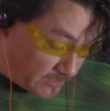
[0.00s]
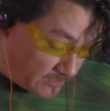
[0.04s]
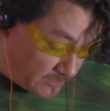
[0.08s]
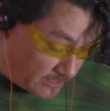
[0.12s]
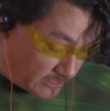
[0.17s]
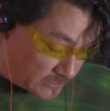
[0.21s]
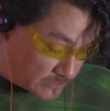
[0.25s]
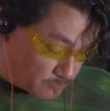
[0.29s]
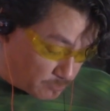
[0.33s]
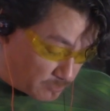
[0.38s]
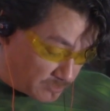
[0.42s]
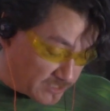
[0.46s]

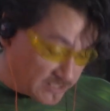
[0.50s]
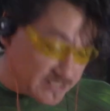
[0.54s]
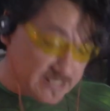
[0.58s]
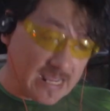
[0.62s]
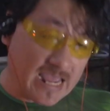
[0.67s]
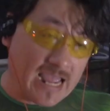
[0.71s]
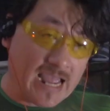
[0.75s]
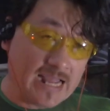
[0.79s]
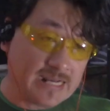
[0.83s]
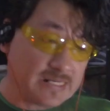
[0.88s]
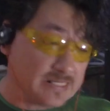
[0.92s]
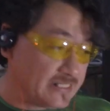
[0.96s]
It's with a
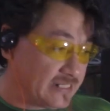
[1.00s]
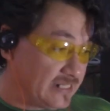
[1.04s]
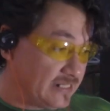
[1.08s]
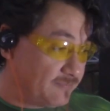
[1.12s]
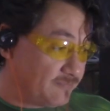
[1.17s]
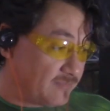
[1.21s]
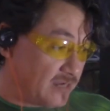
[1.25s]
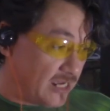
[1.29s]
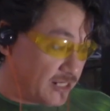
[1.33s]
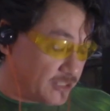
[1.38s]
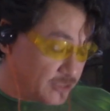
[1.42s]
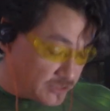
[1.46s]
tag team
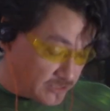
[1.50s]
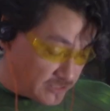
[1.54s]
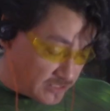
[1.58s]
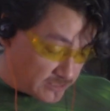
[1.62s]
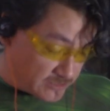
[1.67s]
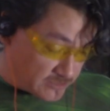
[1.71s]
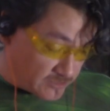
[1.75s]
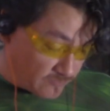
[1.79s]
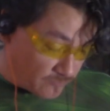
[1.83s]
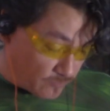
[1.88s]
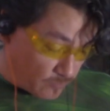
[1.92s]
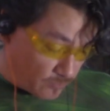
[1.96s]
match, and
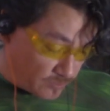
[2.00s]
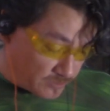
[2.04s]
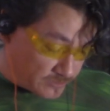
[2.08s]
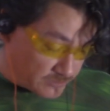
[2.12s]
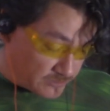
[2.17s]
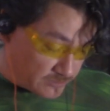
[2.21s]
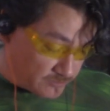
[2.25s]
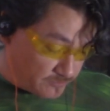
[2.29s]
that's, of course,